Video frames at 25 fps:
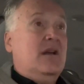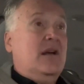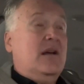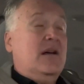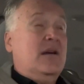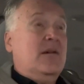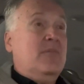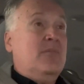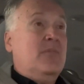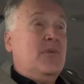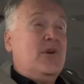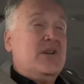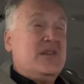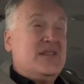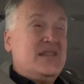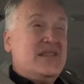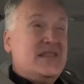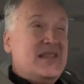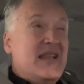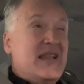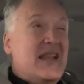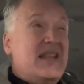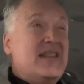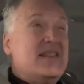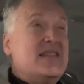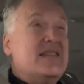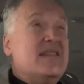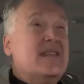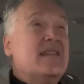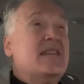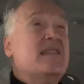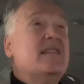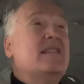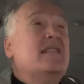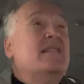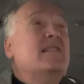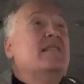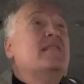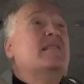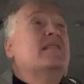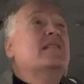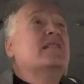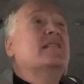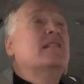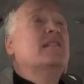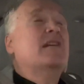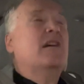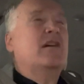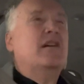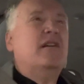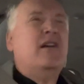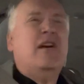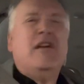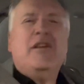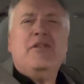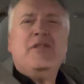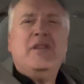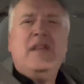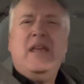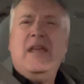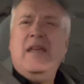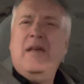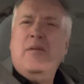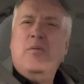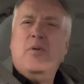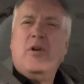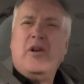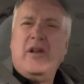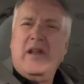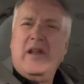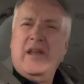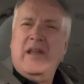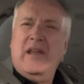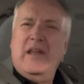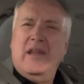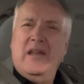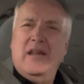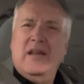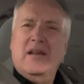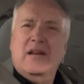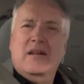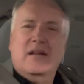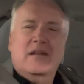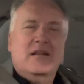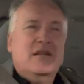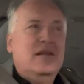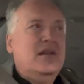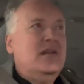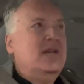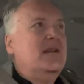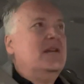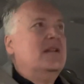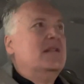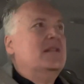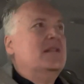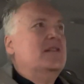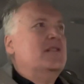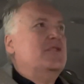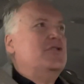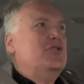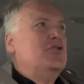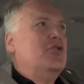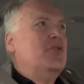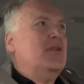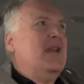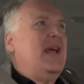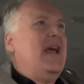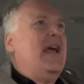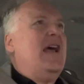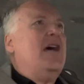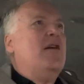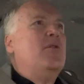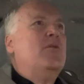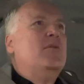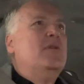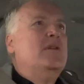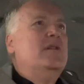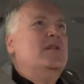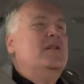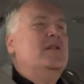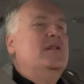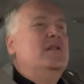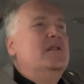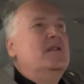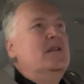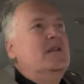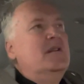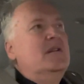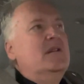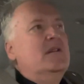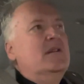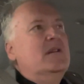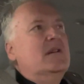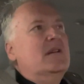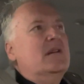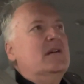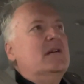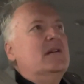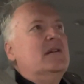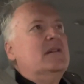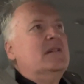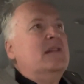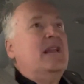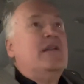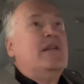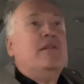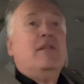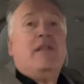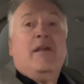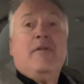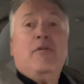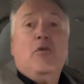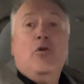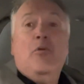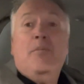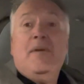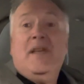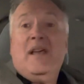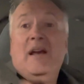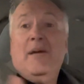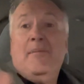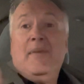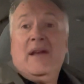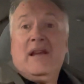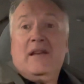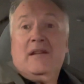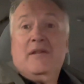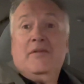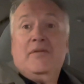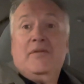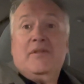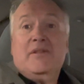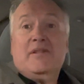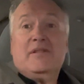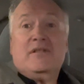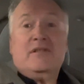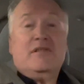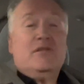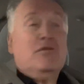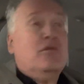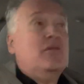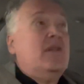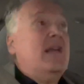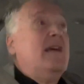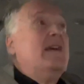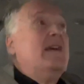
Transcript: my sense is, I only hear what I hear, that John Howard, they've all become activists, all our